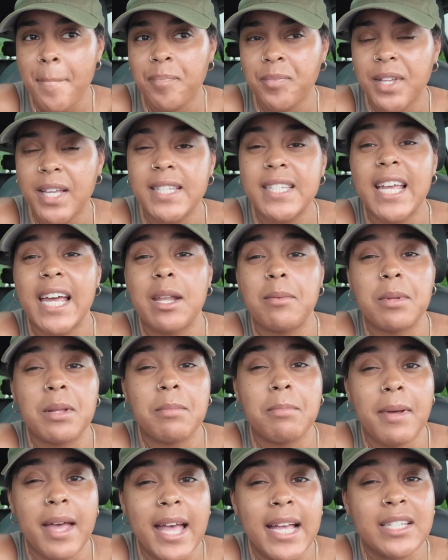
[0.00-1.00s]
because it got to be
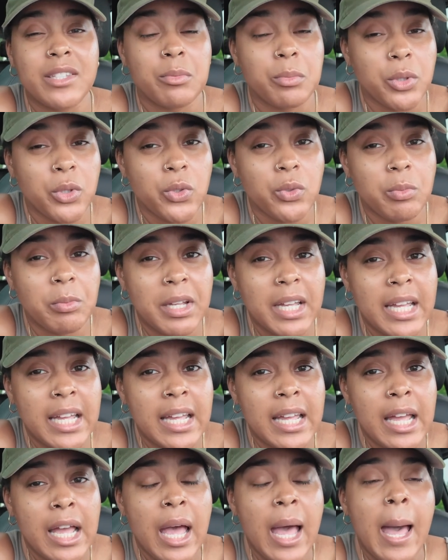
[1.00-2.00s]
mass
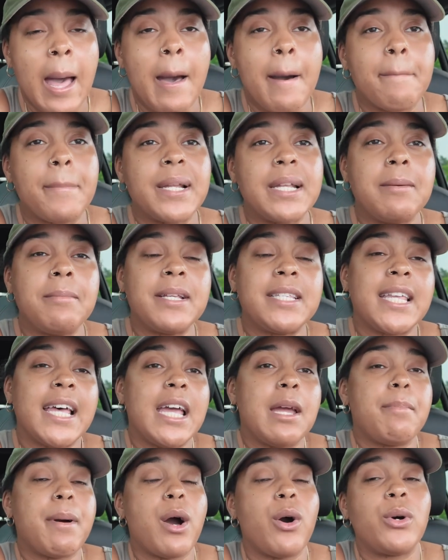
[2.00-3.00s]
movement. But let me tell
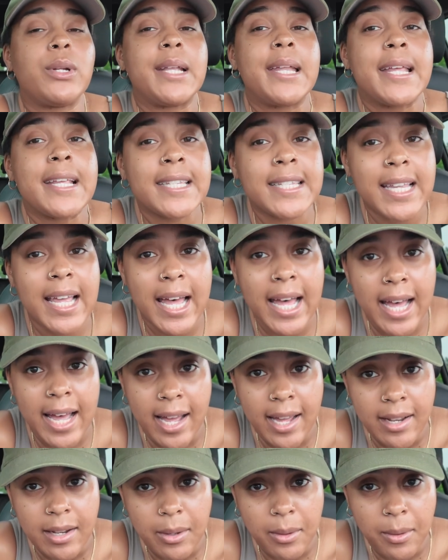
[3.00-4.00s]
you about on this
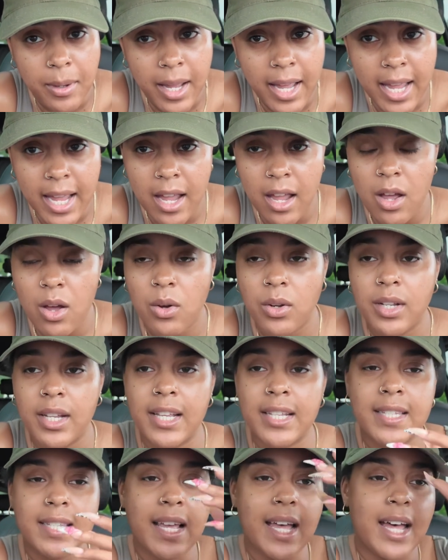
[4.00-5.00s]
side, okay? On
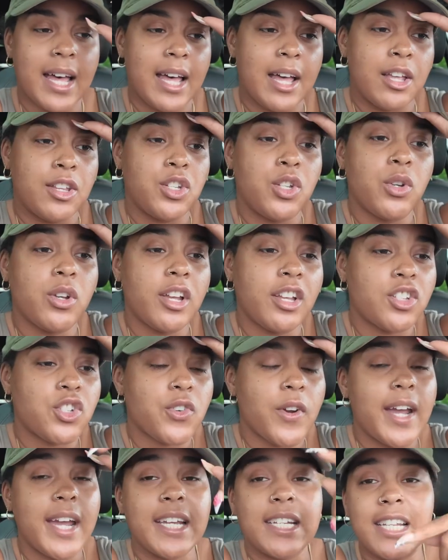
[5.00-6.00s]
this side, you can
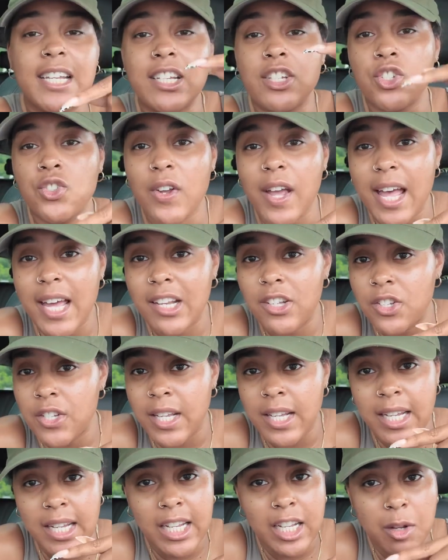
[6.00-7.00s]
trade this
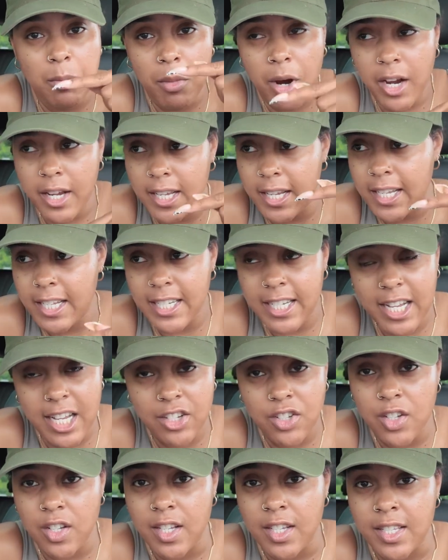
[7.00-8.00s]
strategy in any market
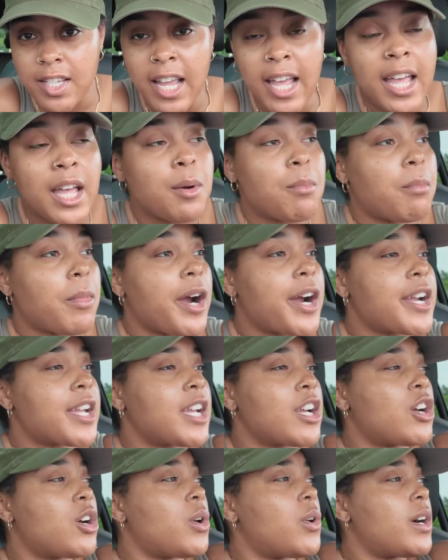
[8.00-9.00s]
conditions.
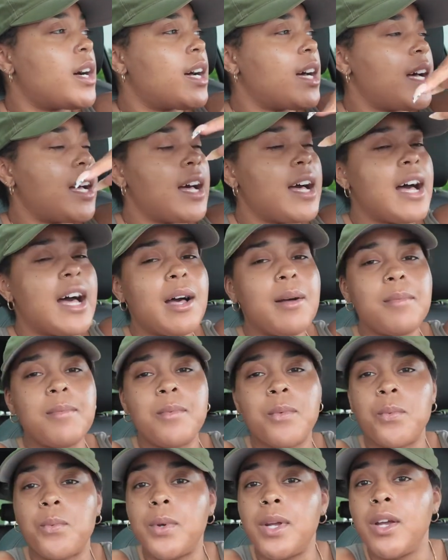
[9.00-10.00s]
Market going up,
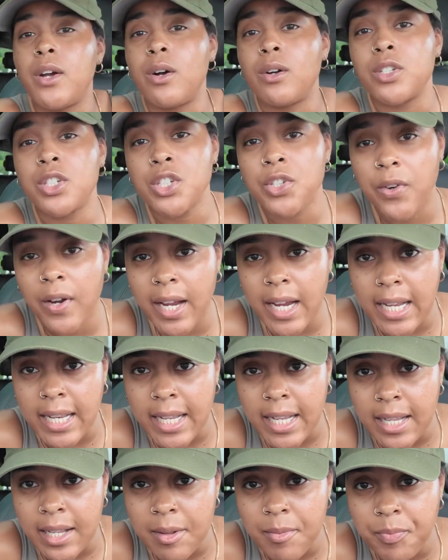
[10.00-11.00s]
we gonna trade
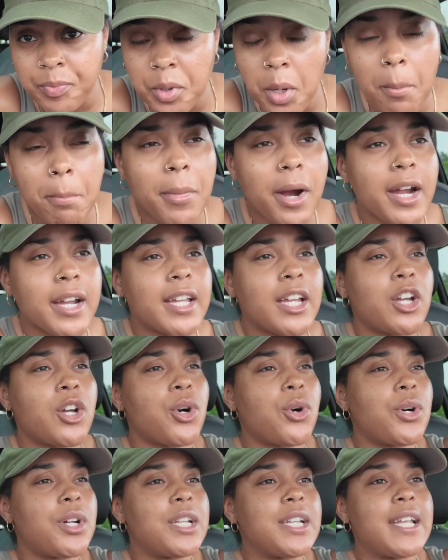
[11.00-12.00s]
it. Market
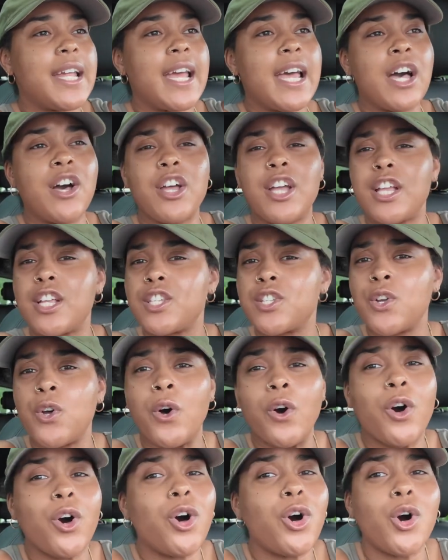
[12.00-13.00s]
going down, it's
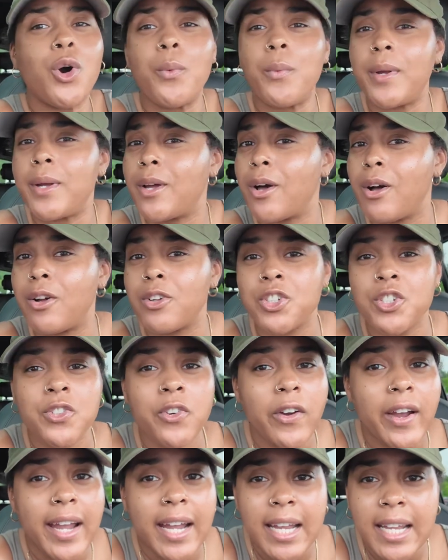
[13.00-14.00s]
cool, we gonna
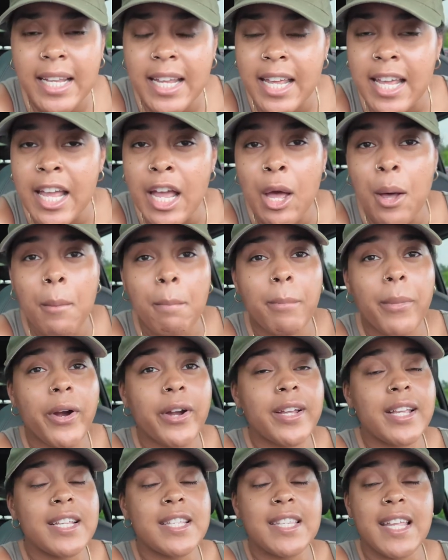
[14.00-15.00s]
trade it.
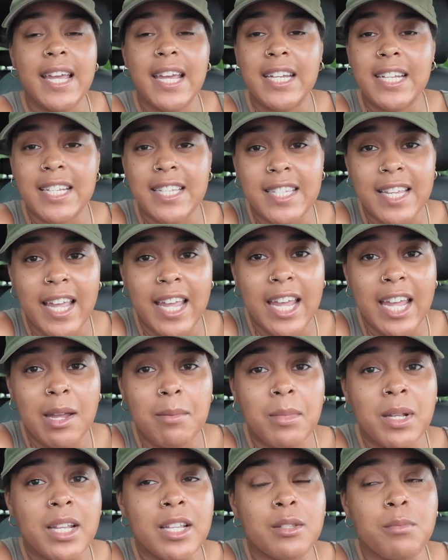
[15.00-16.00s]
Market stay the
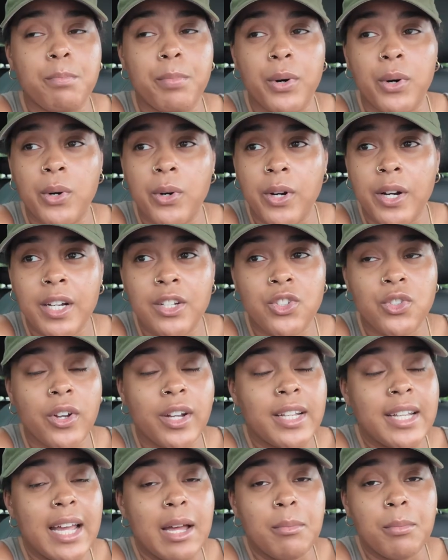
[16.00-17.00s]
same and it's boring,
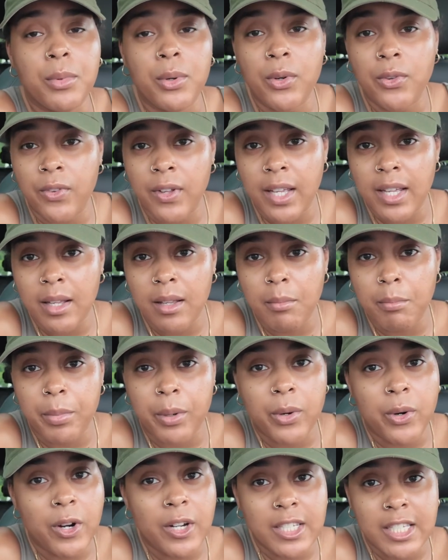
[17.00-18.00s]
joint not moving,
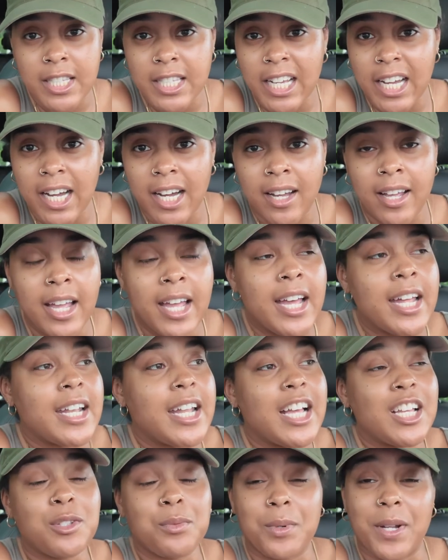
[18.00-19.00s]
boring stock.
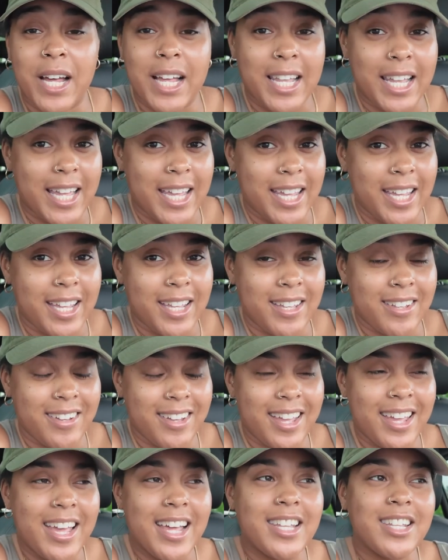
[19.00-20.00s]
That's what I like,
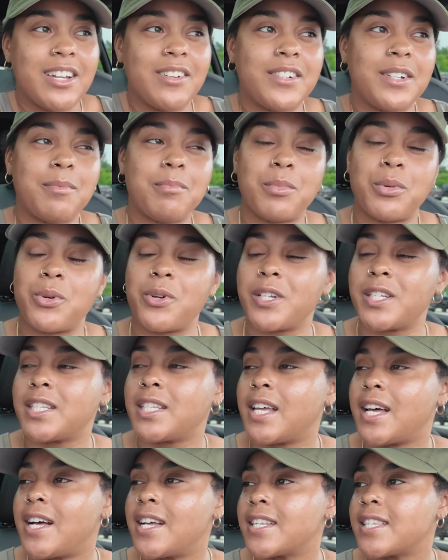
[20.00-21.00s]
okay? I love them boring
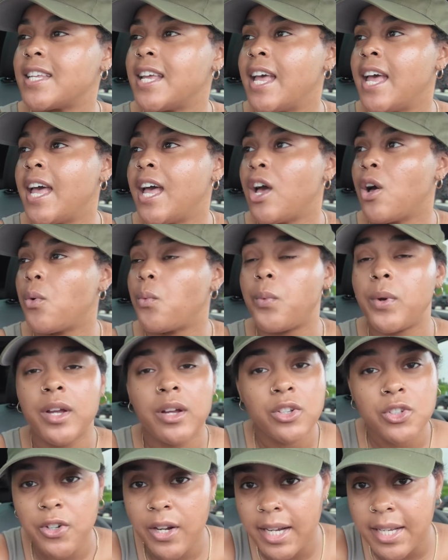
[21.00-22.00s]
stocks. We
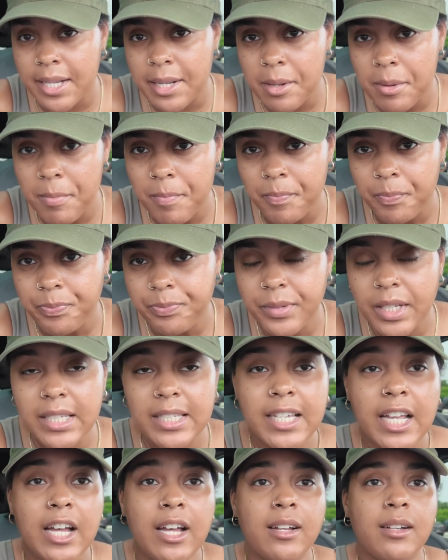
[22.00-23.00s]
gonna trade it.
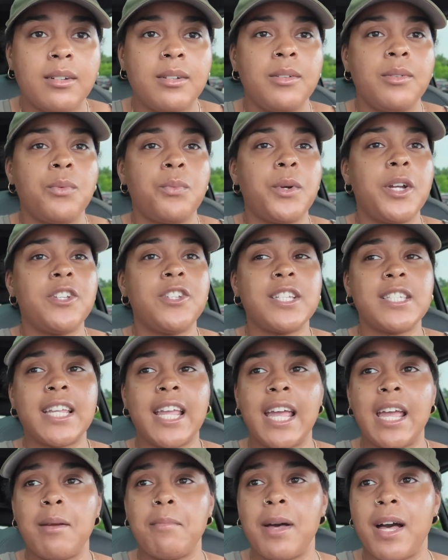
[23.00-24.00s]
So we just
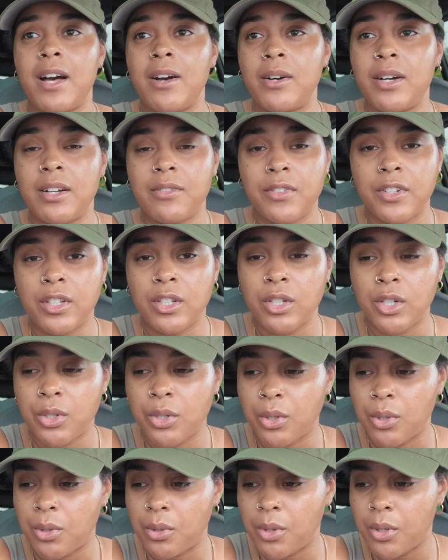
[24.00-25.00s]
came out of a
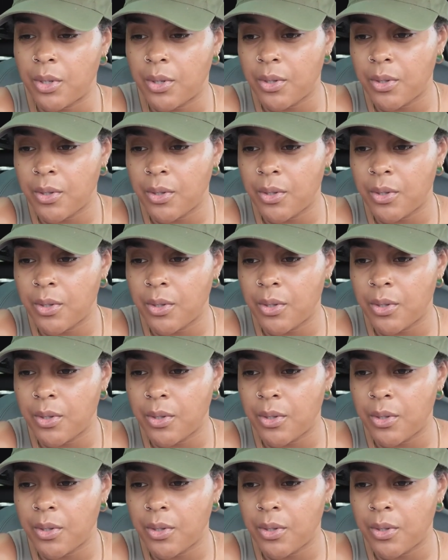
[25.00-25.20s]
little,